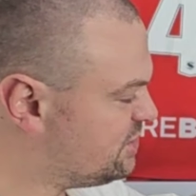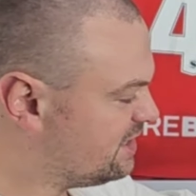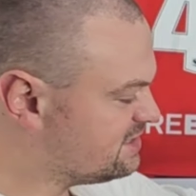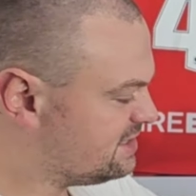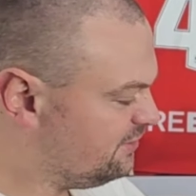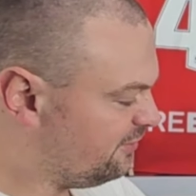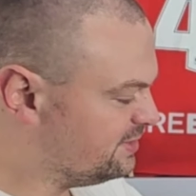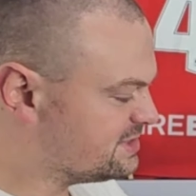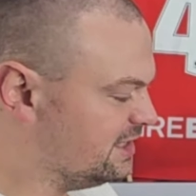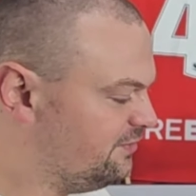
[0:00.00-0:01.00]
you can see from the
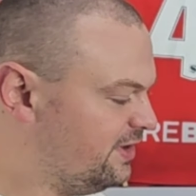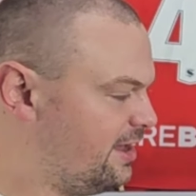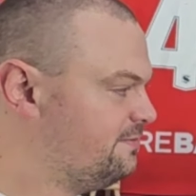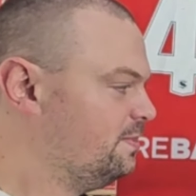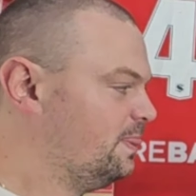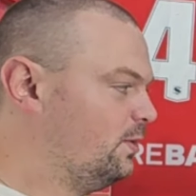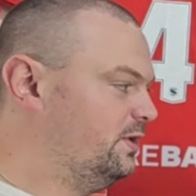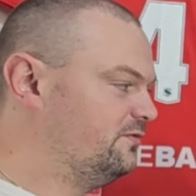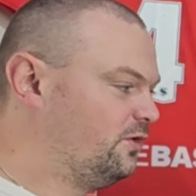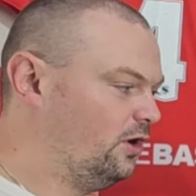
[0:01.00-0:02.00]
sleeve here, we
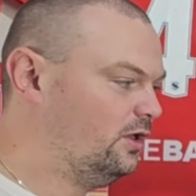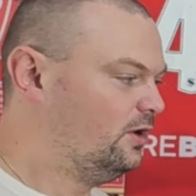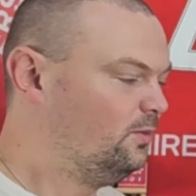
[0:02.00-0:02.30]
have got,